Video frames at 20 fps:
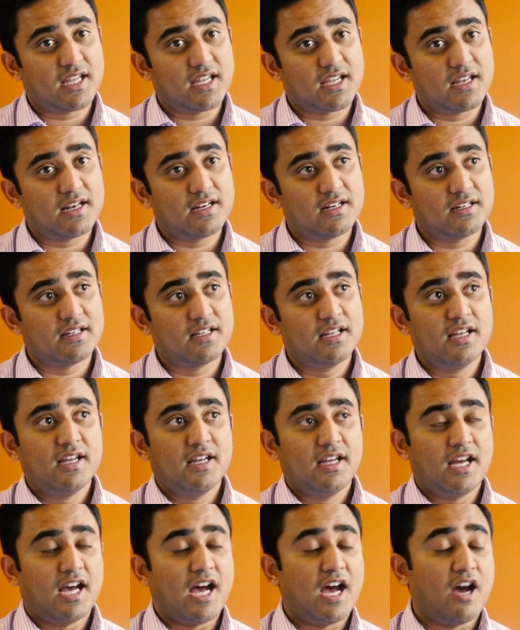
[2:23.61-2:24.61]
and
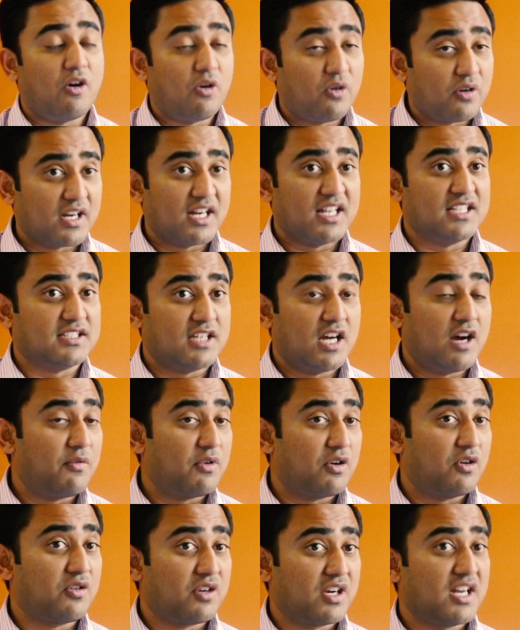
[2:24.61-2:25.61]
our
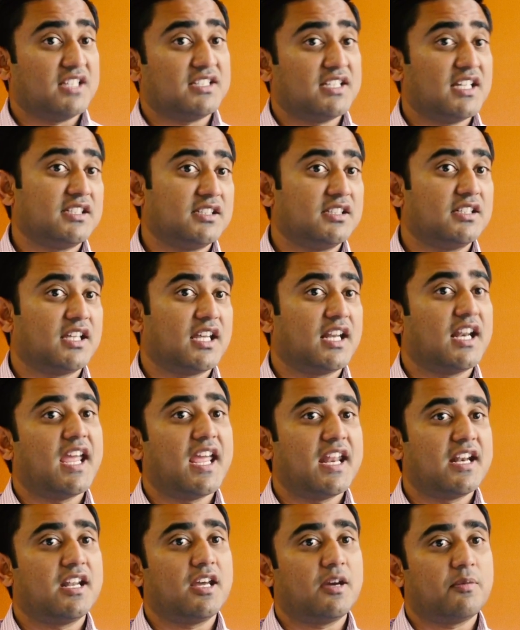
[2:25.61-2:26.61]
organization can
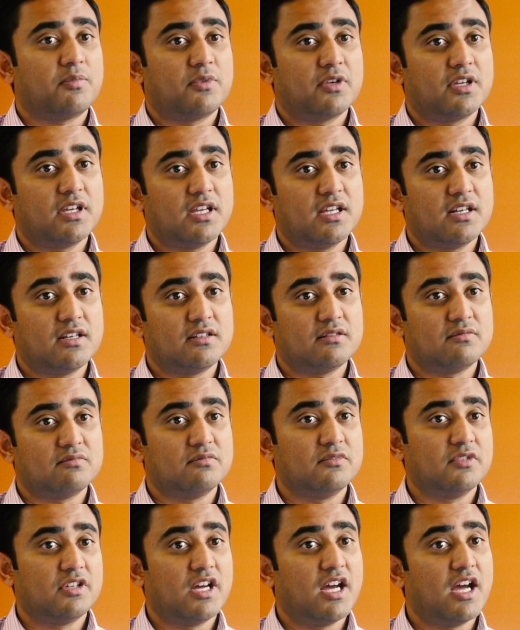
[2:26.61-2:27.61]
end up
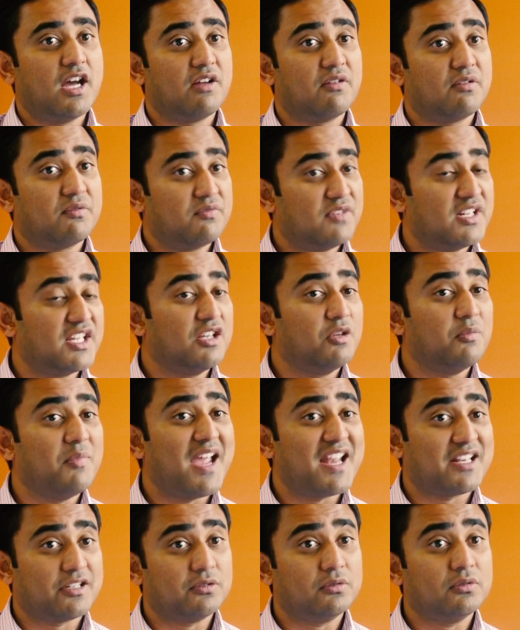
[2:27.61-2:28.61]
in a legal
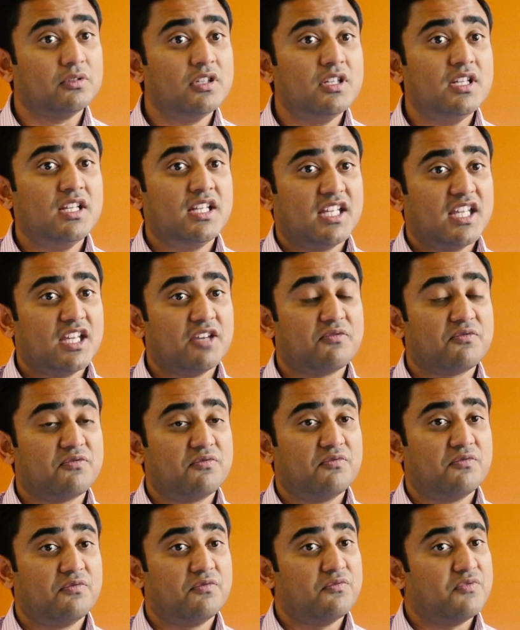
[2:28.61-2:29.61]
battle if
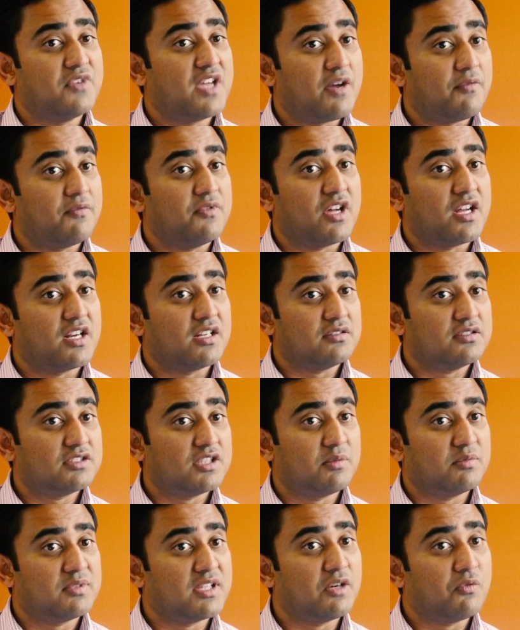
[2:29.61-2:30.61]
we have done
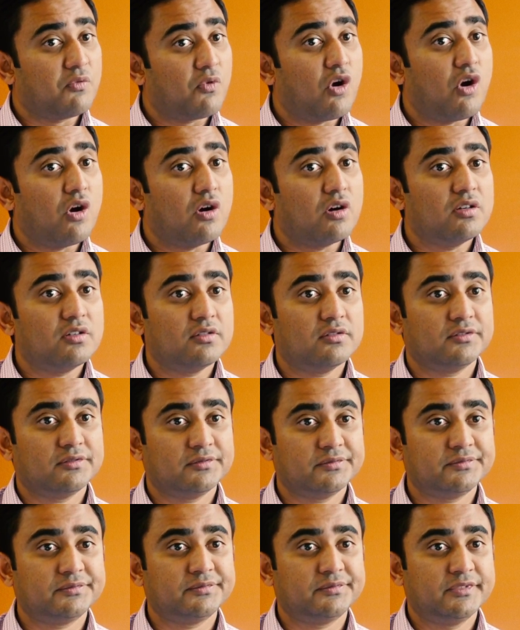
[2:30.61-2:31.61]
something wrong.
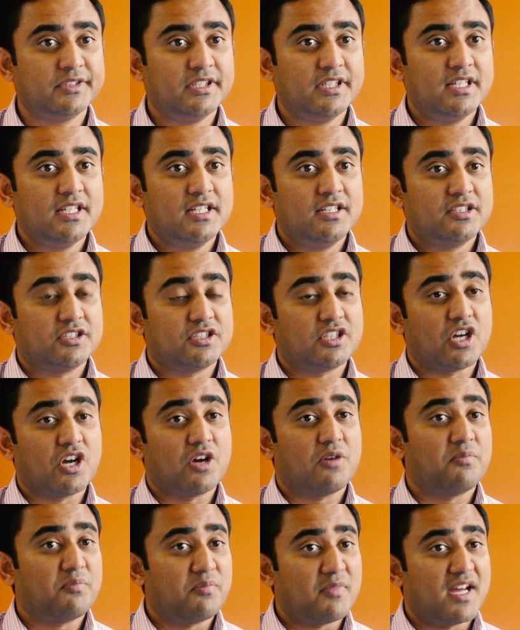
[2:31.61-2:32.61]

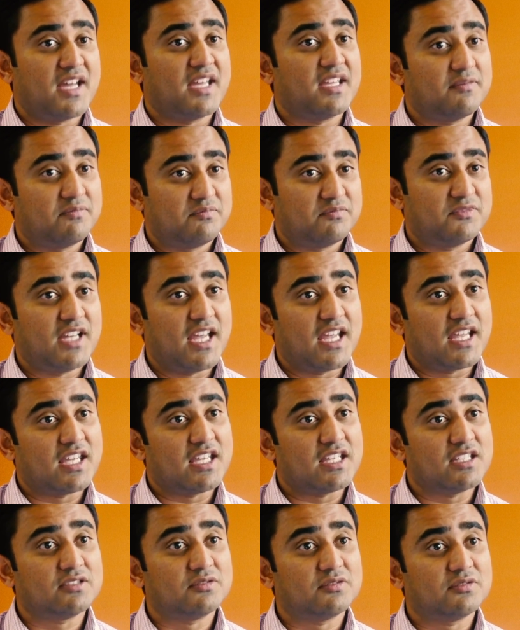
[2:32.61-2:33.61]
So my take
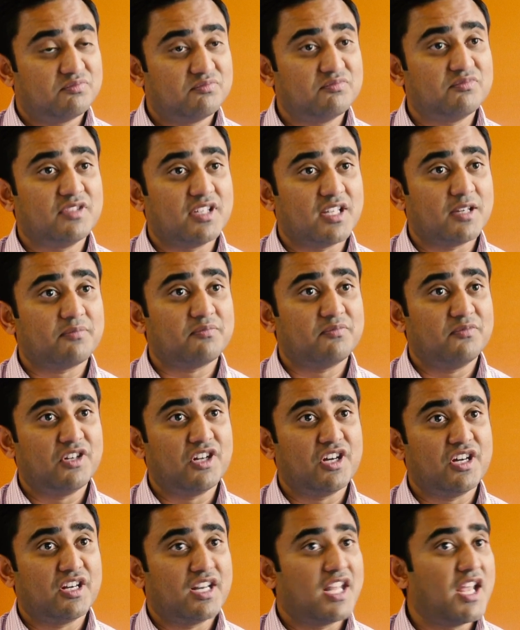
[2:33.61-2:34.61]
is,
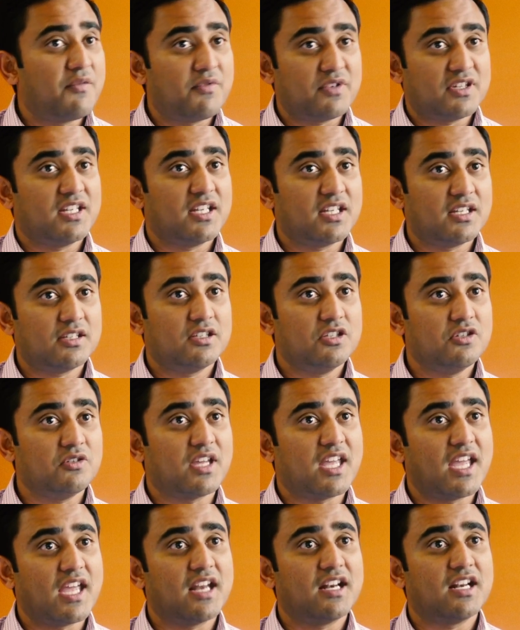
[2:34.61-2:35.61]
learn everything you
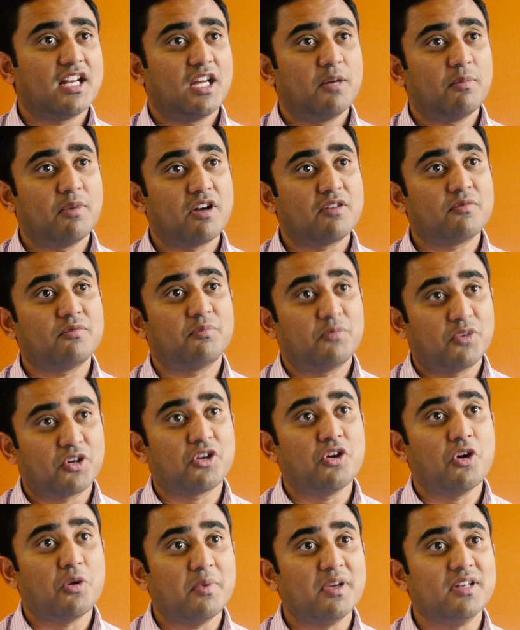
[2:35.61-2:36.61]
can about
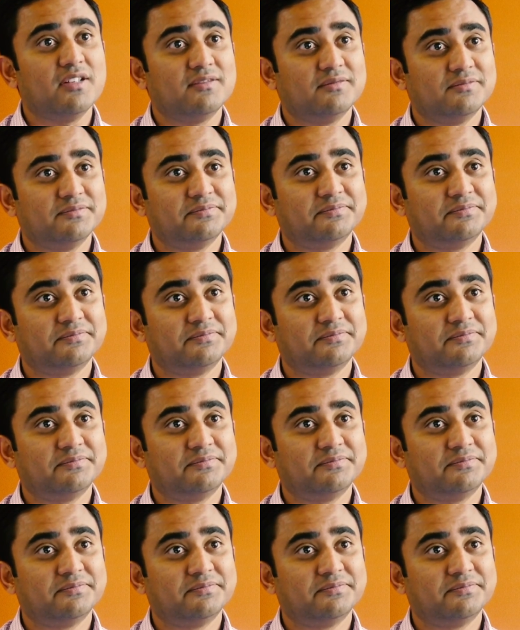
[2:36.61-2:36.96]
procurement.